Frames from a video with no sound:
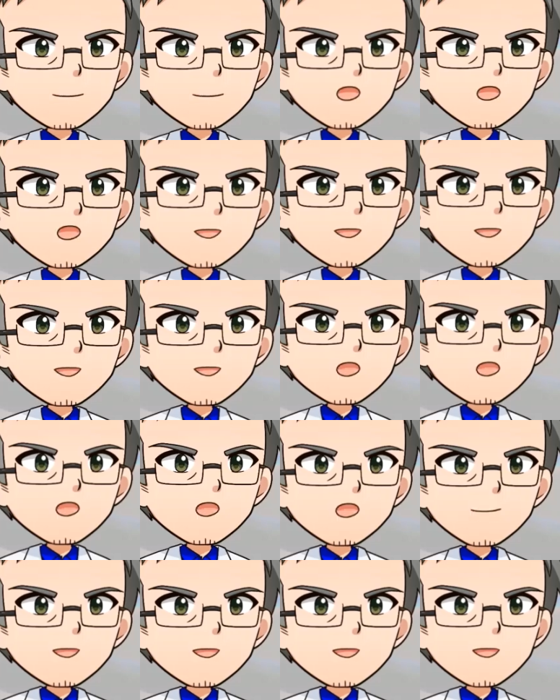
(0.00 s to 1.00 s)
The laser
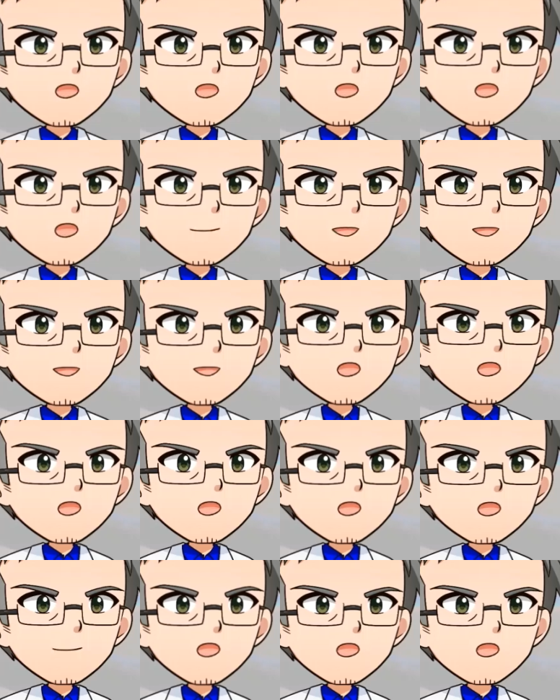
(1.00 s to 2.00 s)
beam is shined
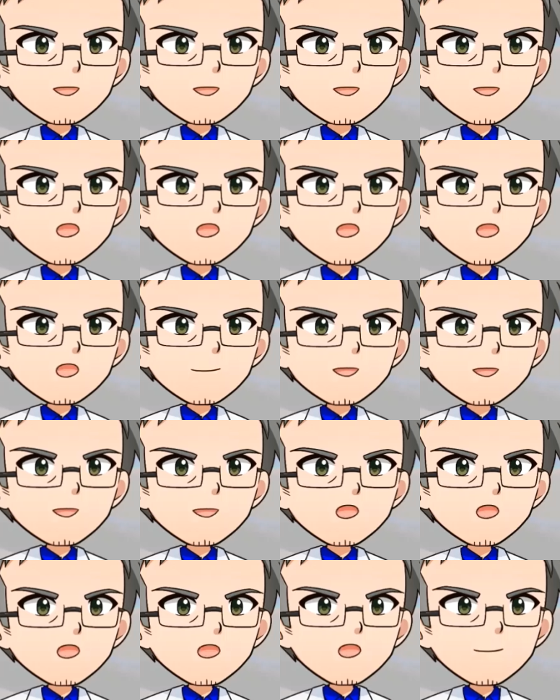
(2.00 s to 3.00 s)
on the DVD,
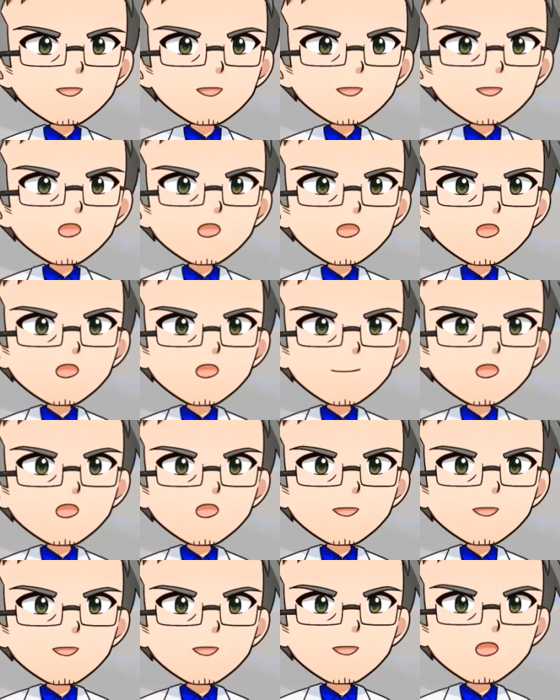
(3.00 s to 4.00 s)
and the optical
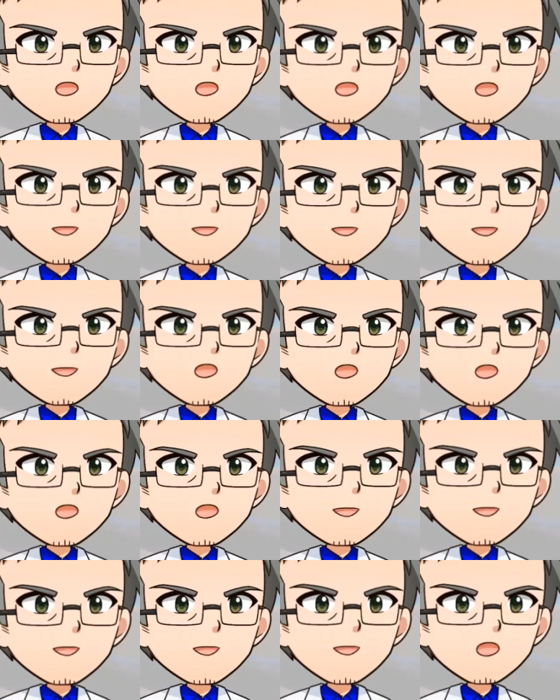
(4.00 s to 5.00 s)
sensor reads the
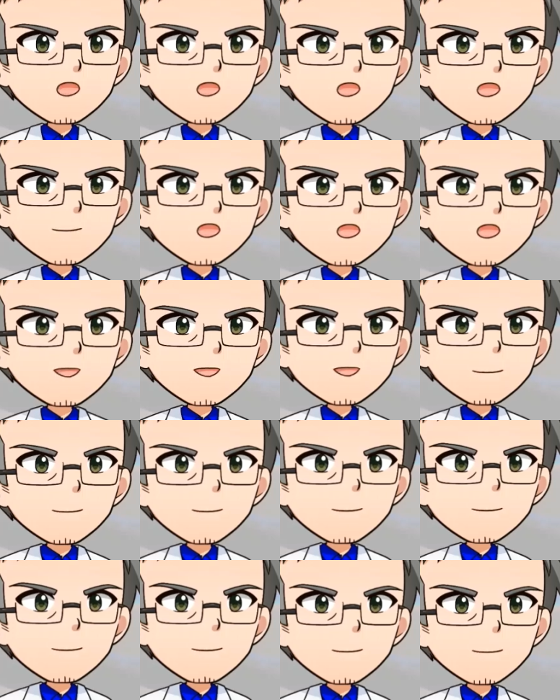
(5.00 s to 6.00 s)
reflected light.
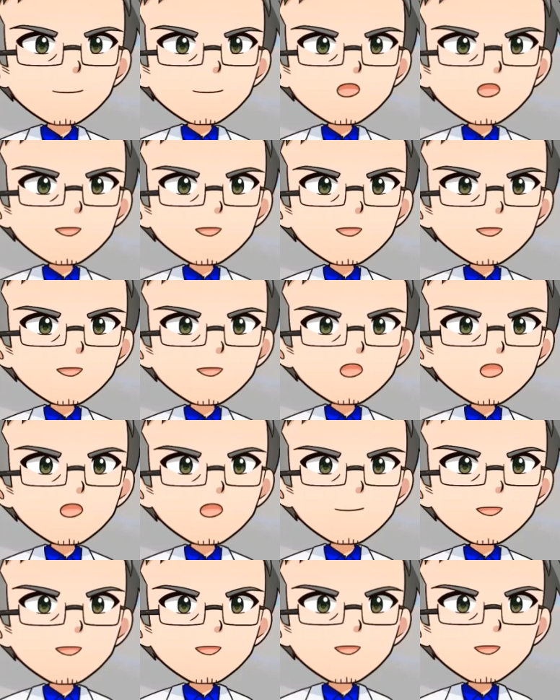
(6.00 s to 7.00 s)
This
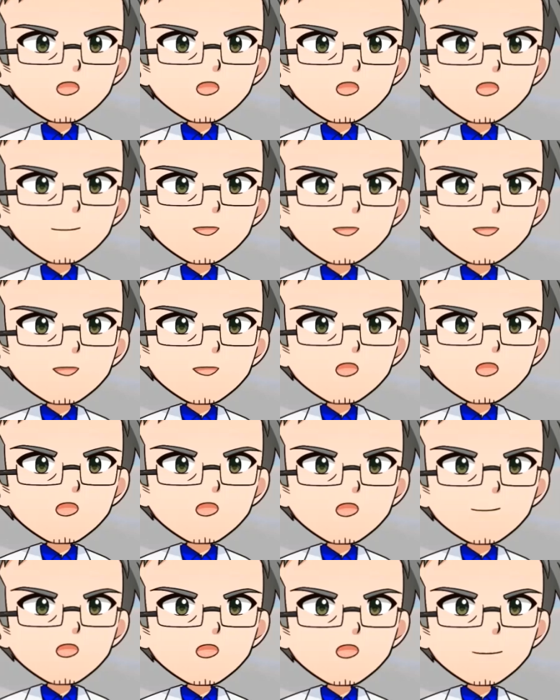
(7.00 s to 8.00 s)
generates the image
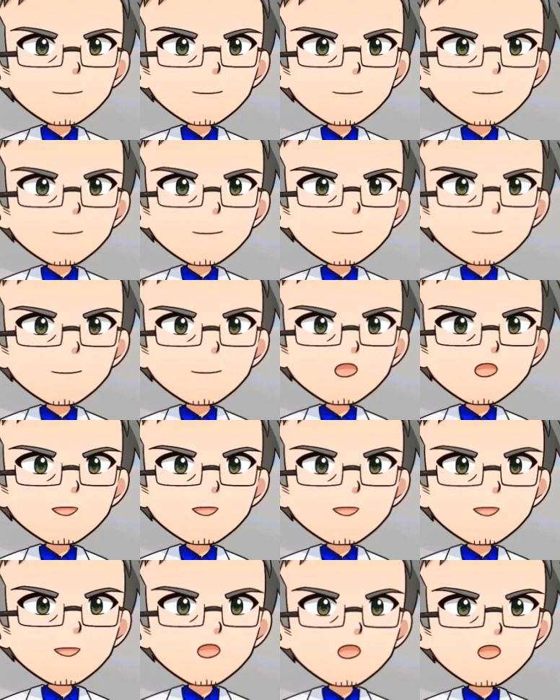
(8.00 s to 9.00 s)
data. It is
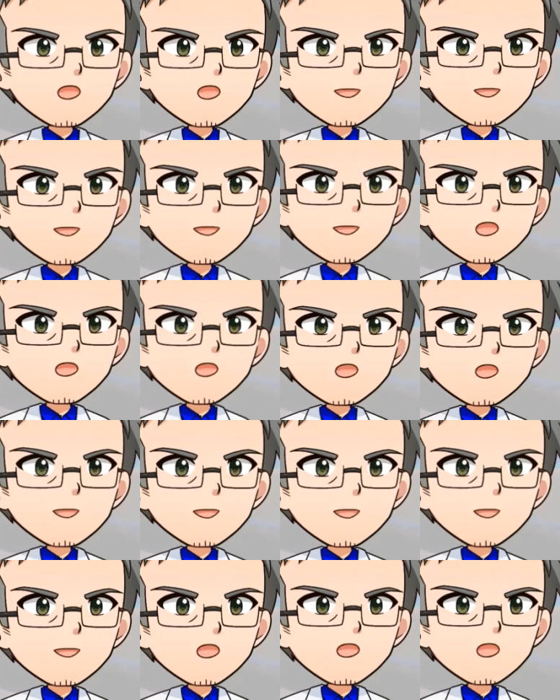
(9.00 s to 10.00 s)
saved in the
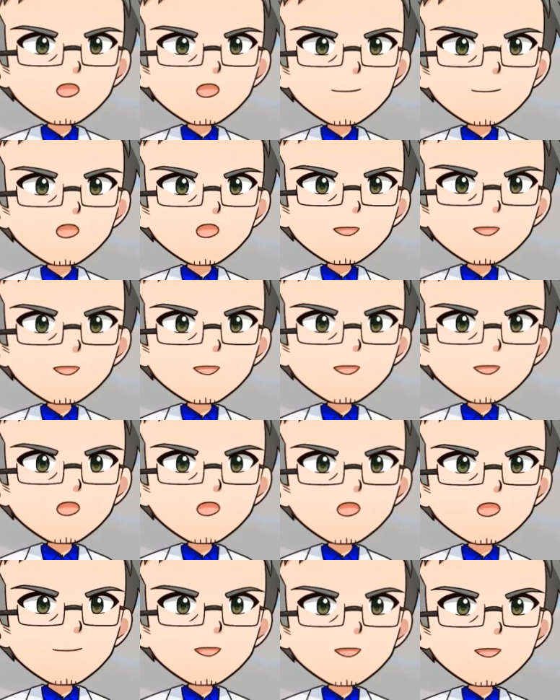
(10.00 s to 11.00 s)
memory, and the
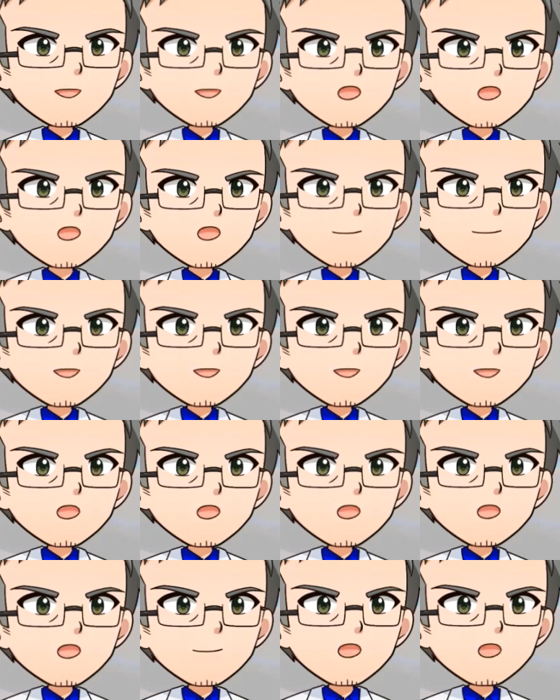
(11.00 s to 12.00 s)
CPU shows it on the
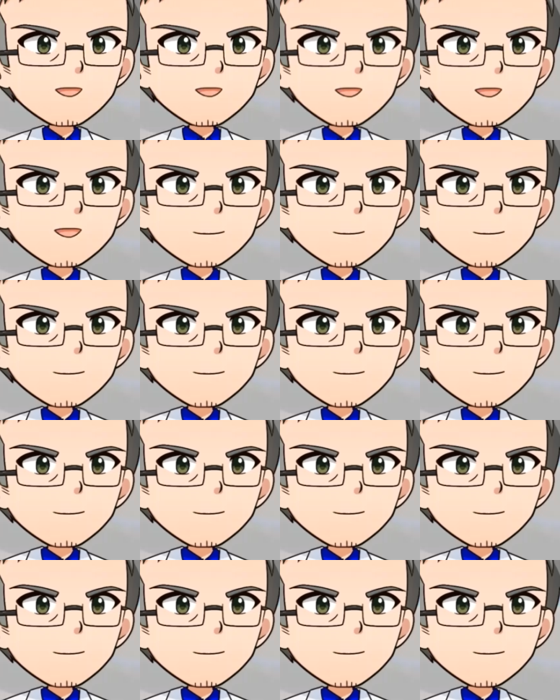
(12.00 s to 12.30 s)
screen.